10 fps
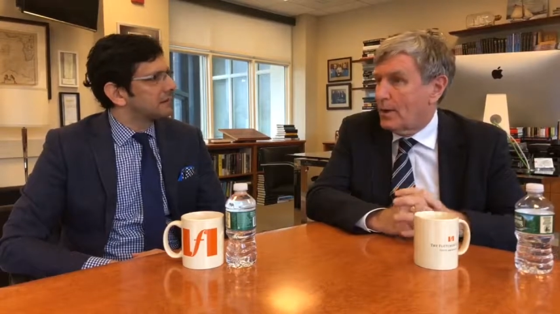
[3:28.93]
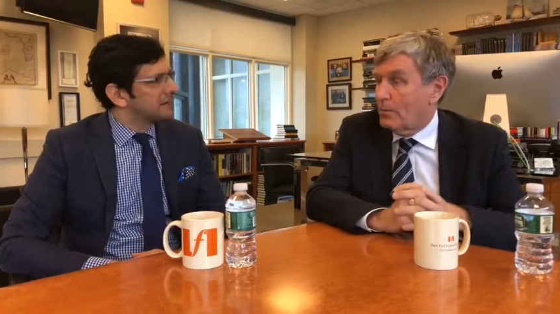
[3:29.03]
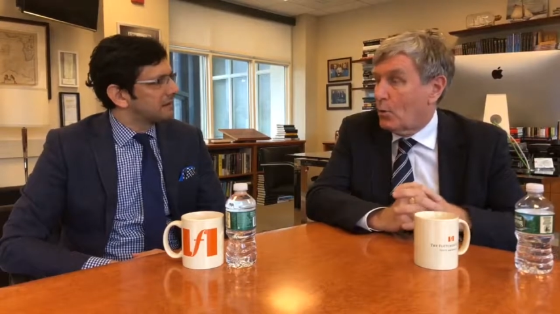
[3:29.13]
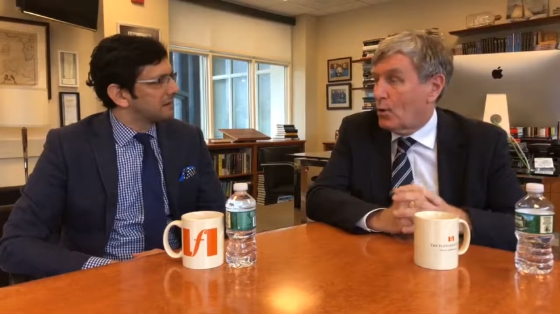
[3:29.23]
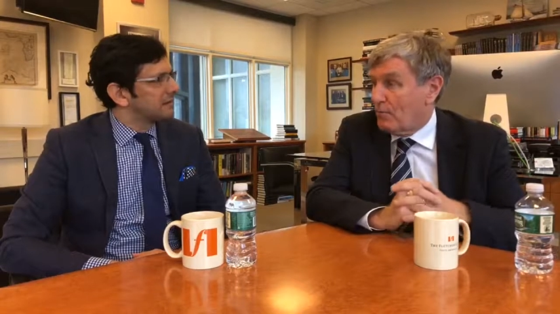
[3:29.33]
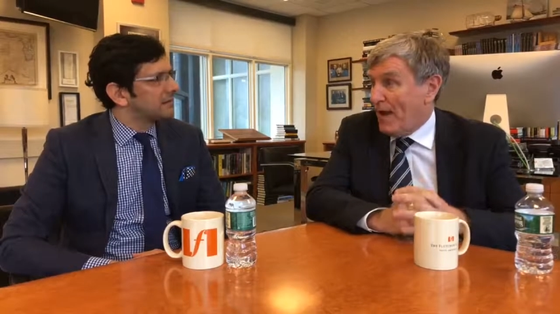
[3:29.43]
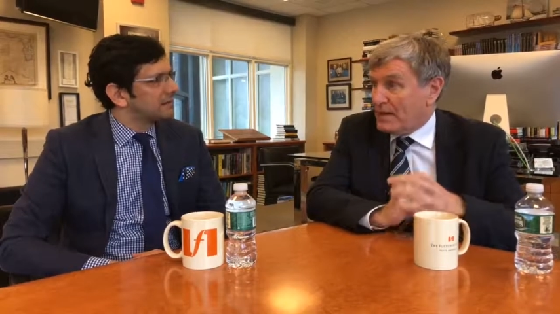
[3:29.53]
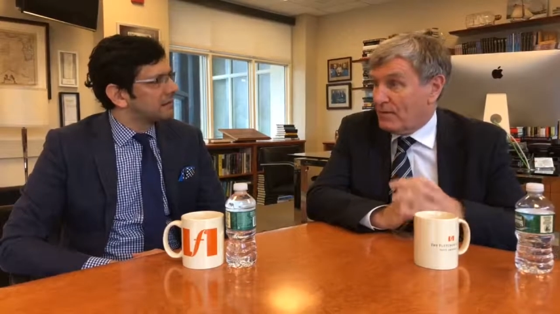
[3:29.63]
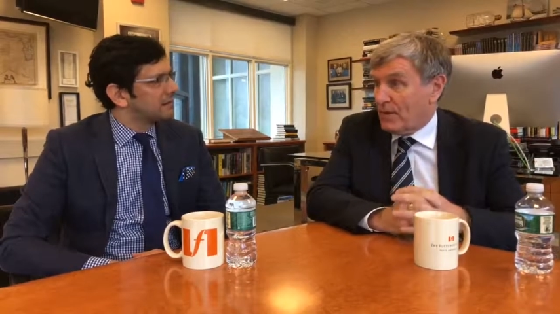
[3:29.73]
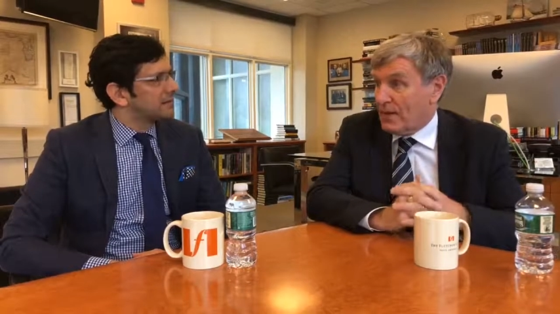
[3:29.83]
Speaker 1: more
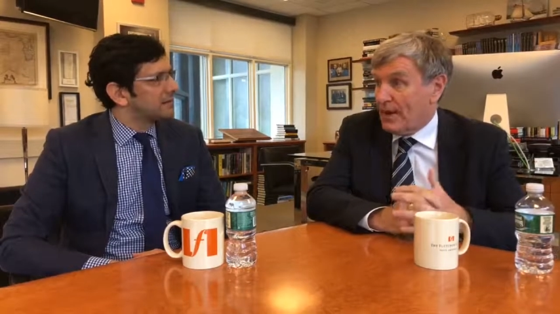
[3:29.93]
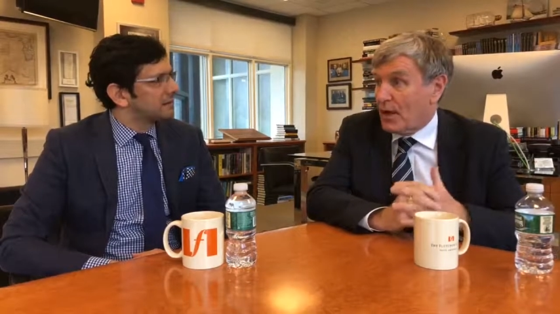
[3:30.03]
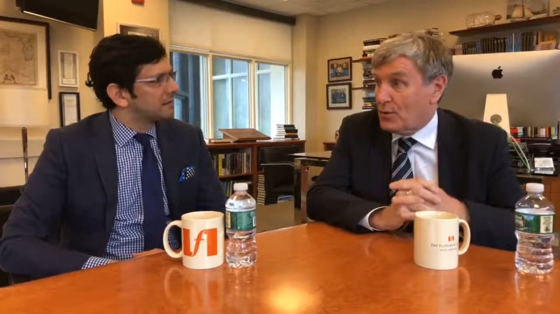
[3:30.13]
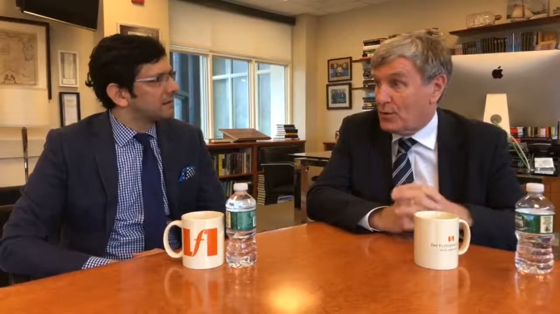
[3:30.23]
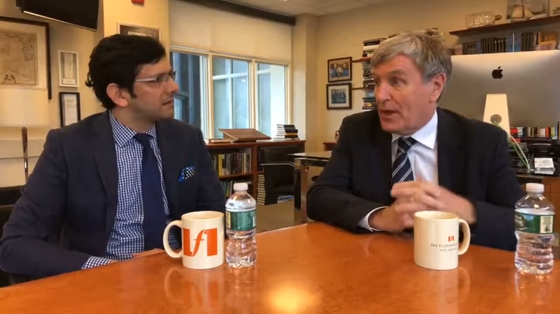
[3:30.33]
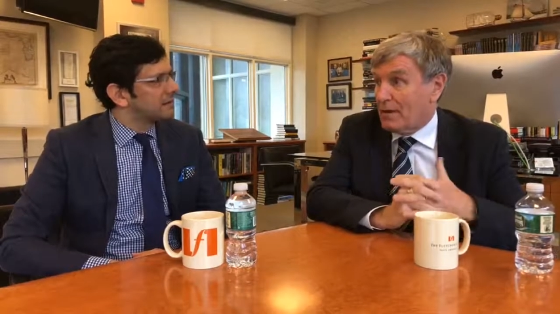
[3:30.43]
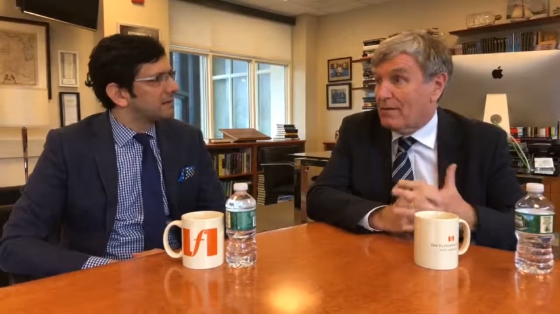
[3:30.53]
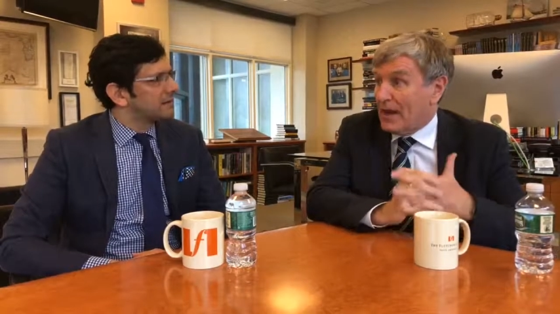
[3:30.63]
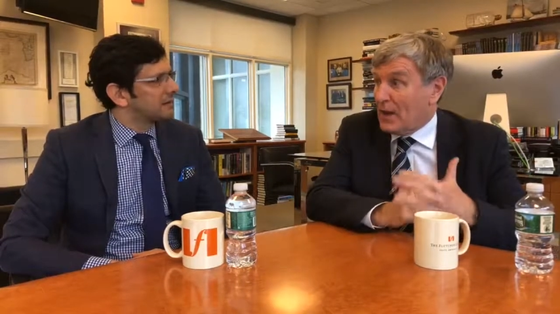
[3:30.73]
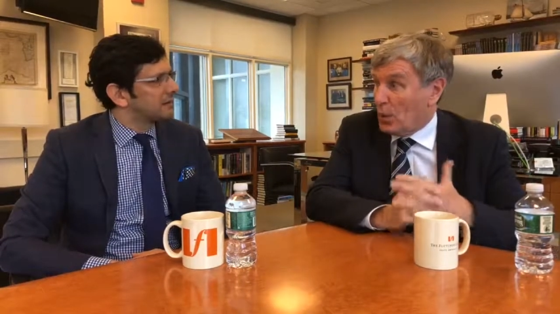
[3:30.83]
effectively than I could think
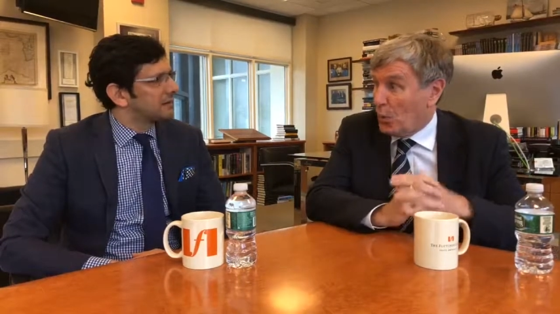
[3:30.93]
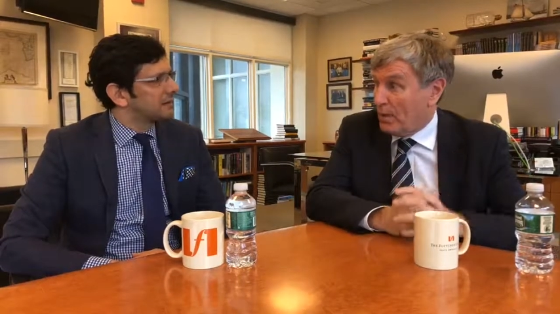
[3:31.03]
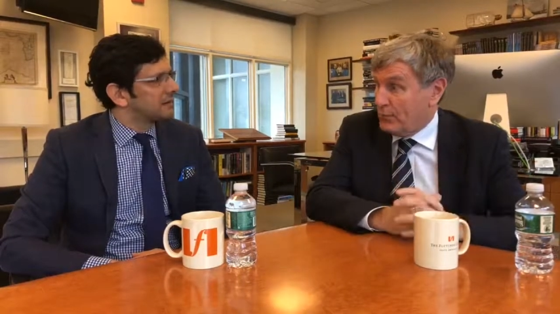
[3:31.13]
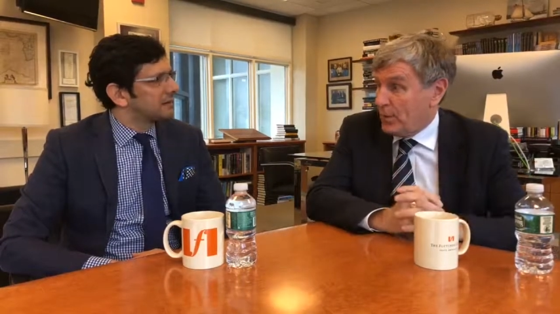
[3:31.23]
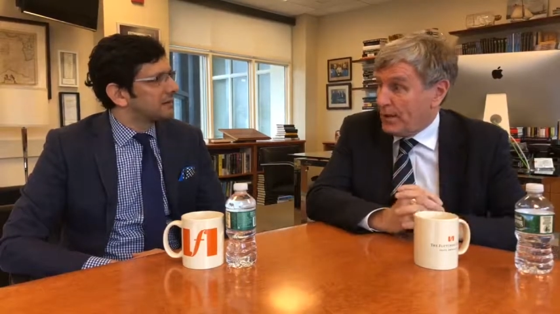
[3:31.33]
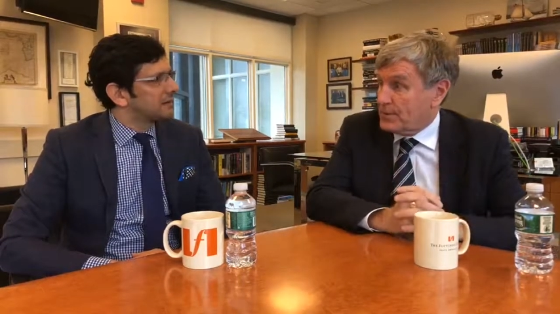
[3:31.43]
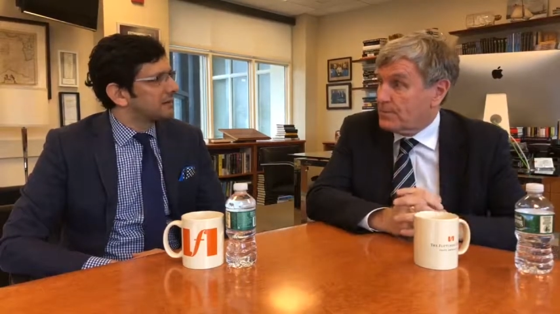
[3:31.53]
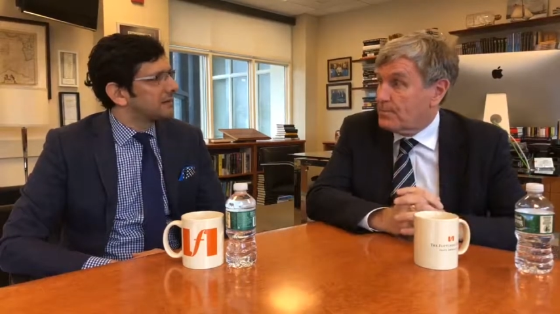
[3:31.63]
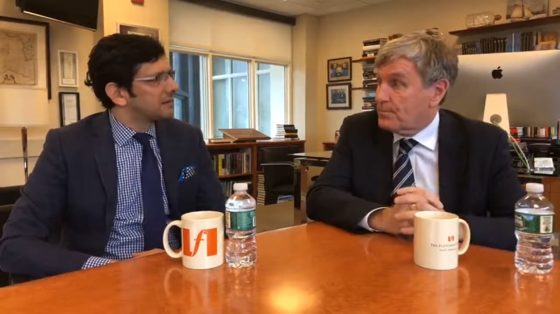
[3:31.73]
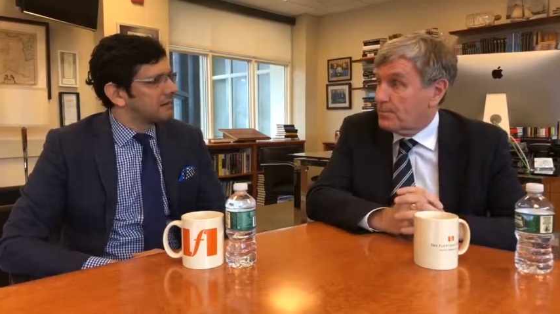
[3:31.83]
of any other way of doing it.
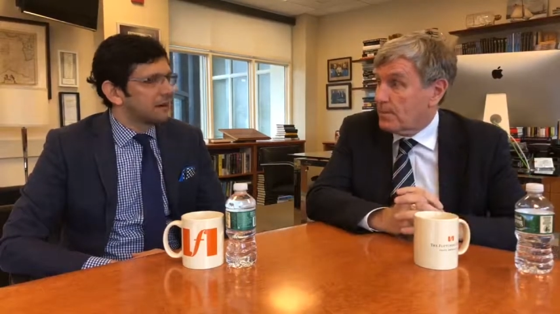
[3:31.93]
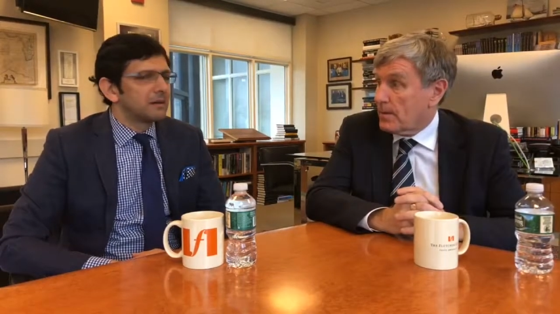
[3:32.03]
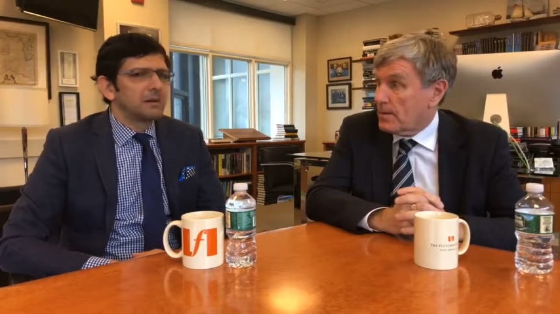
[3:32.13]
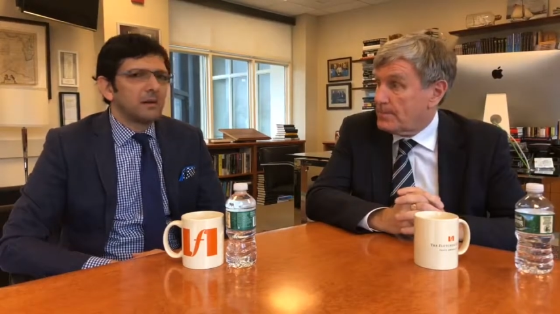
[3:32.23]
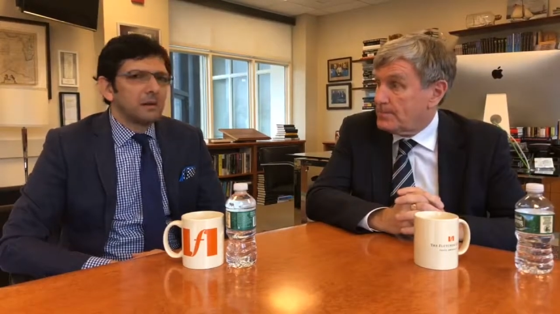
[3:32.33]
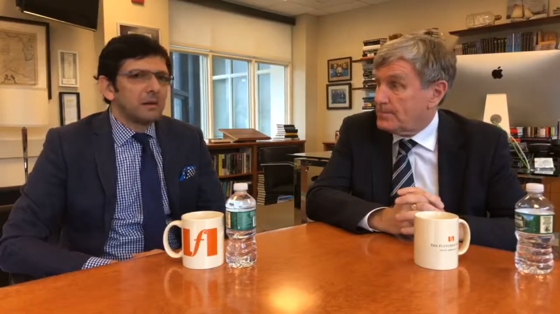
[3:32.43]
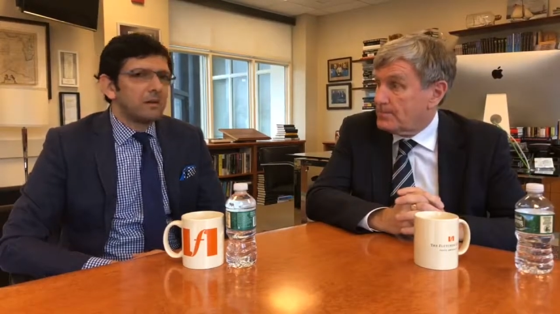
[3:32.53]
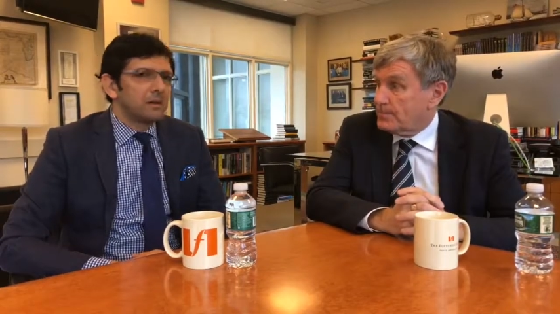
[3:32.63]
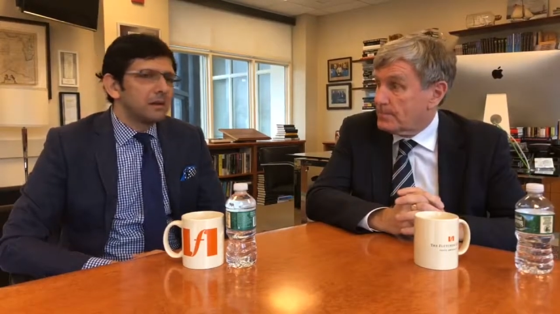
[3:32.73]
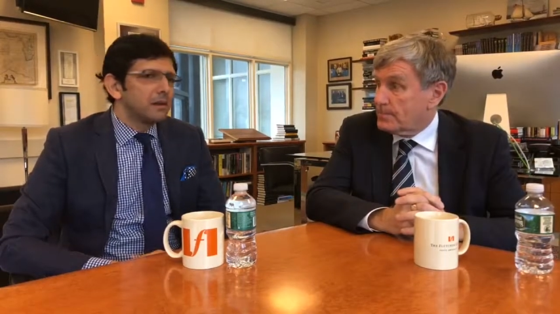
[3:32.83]
Great.
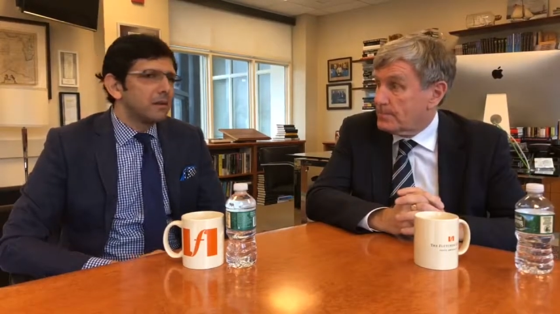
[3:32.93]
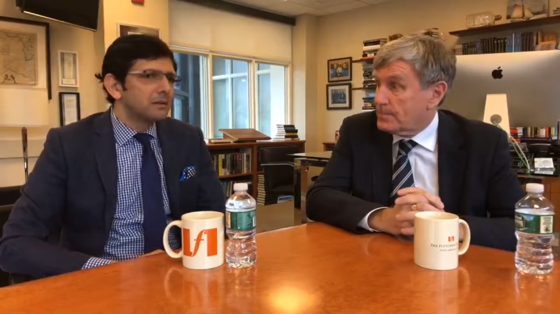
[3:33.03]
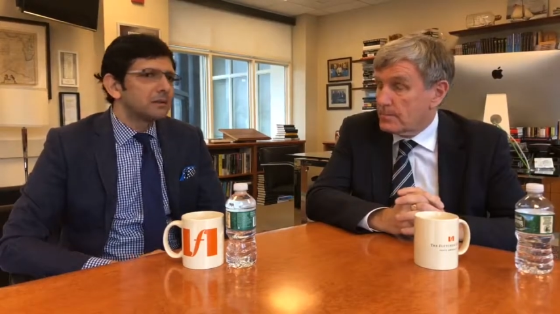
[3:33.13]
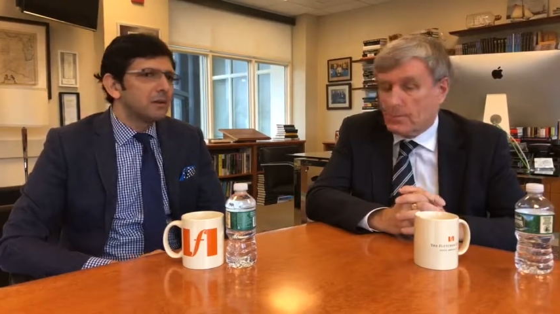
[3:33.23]
Speaker 2: Well, you know, let's